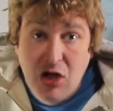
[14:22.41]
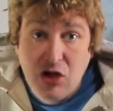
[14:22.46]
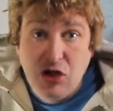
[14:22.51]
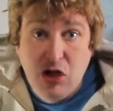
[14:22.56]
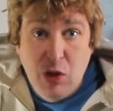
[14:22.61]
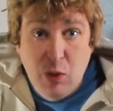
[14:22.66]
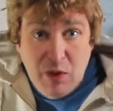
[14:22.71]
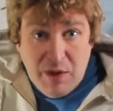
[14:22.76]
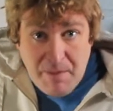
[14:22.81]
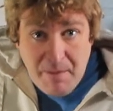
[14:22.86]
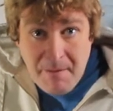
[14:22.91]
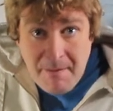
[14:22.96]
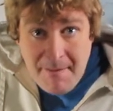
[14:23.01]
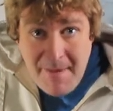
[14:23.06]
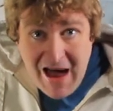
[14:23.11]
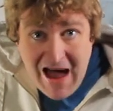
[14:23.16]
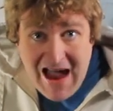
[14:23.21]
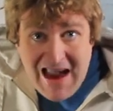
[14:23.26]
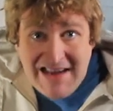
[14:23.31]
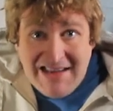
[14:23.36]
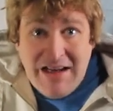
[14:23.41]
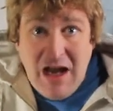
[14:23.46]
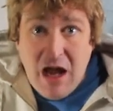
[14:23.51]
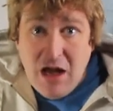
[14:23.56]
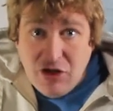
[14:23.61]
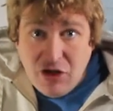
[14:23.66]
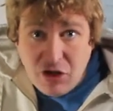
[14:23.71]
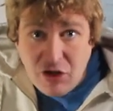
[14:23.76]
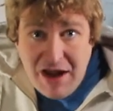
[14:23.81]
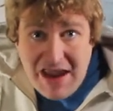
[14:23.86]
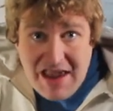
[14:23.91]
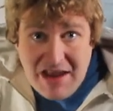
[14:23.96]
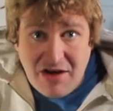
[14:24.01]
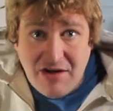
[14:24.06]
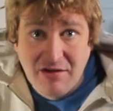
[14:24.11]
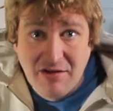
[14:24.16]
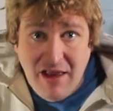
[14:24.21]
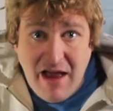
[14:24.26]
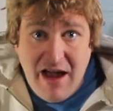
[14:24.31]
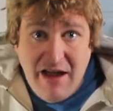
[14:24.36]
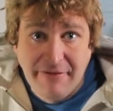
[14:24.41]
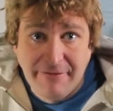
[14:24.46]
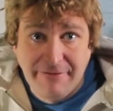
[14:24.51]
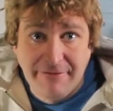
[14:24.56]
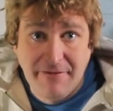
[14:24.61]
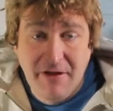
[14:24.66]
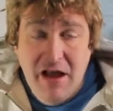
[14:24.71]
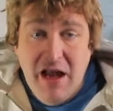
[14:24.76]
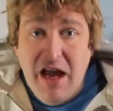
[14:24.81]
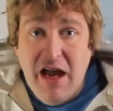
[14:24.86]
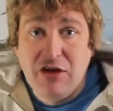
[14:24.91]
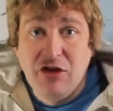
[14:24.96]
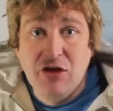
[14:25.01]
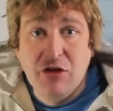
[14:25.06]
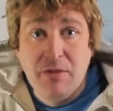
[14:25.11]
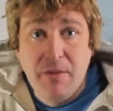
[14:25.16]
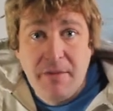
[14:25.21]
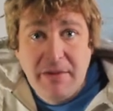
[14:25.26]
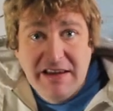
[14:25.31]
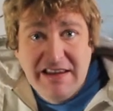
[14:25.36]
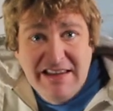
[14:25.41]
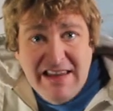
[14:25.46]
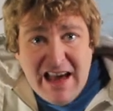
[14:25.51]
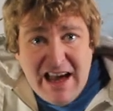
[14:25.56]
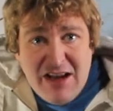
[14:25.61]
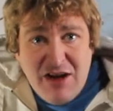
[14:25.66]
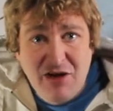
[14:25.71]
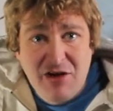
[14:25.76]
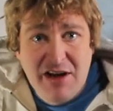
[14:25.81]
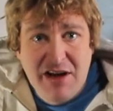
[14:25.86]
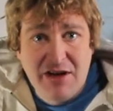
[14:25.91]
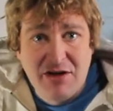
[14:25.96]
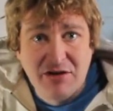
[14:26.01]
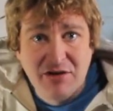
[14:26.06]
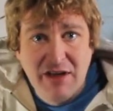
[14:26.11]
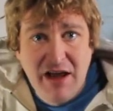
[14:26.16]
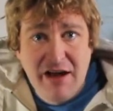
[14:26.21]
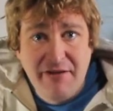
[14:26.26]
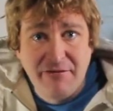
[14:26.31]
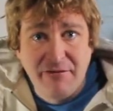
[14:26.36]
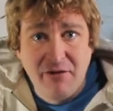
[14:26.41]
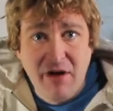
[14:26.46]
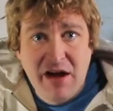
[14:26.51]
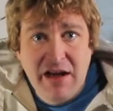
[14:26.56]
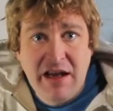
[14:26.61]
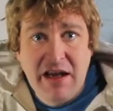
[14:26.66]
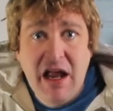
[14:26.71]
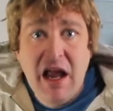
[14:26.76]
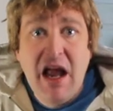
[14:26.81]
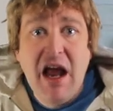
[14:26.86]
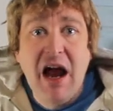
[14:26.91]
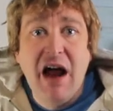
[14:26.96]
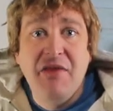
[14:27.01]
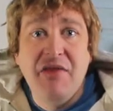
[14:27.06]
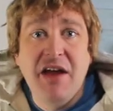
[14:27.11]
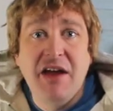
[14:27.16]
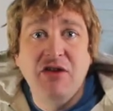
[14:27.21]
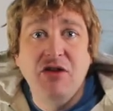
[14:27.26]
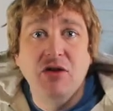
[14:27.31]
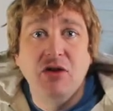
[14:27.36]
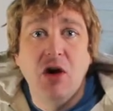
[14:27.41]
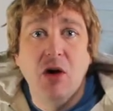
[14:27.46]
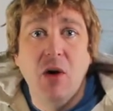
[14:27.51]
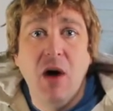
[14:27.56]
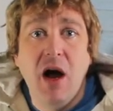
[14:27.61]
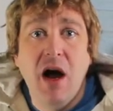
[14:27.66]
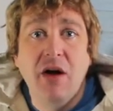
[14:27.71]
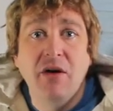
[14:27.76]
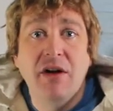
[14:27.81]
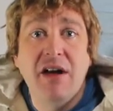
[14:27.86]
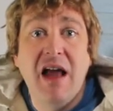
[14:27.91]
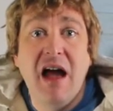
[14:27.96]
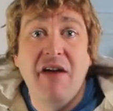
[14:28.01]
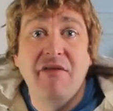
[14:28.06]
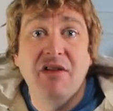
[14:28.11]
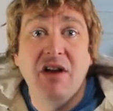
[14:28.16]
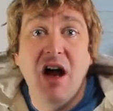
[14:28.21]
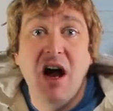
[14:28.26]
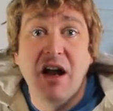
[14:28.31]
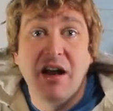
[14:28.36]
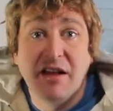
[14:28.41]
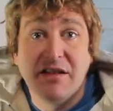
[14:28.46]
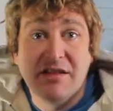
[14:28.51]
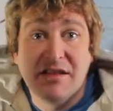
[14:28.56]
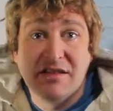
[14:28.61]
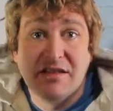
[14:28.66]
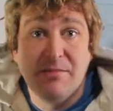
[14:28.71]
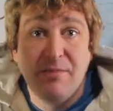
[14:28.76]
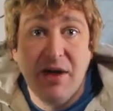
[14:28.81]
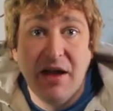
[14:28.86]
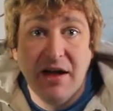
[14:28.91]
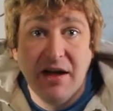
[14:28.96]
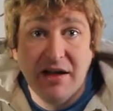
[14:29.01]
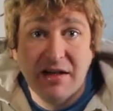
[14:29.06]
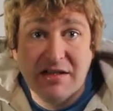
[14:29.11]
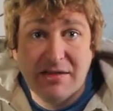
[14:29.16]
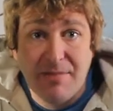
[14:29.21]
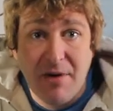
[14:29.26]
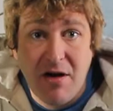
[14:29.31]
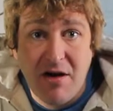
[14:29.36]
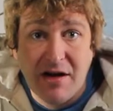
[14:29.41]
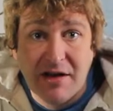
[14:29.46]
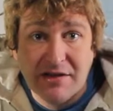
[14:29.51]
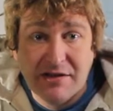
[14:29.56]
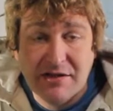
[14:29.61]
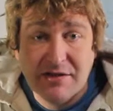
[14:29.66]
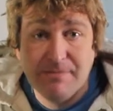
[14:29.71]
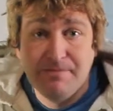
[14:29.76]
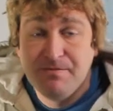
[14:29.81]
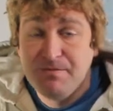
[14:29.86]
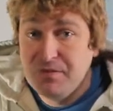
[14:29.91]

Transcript: You would mine your inner life, and you'd get your inner life ready, and then you go out and have an unanticipated experience.